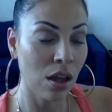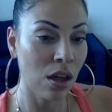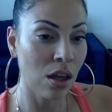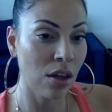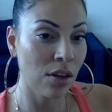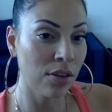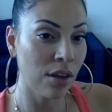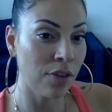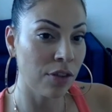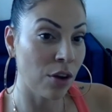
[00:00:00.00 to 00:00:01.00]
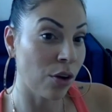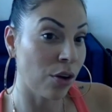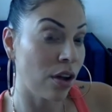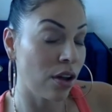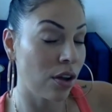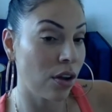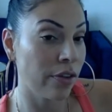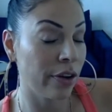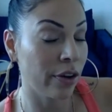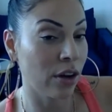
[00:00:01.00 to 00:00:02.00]
is if
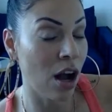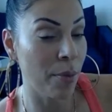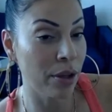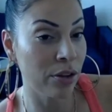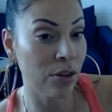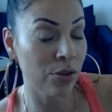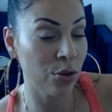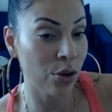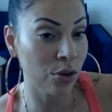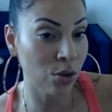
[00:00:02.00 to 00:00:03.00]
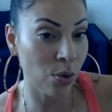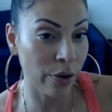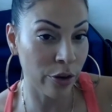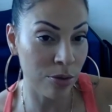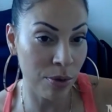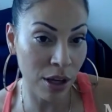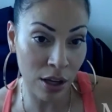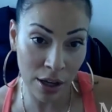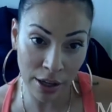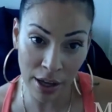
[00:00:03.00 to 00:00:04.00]
they're coming to the studio to work with
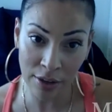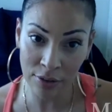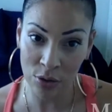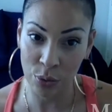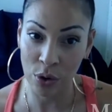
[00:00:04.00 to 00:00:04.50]
me, I guess, to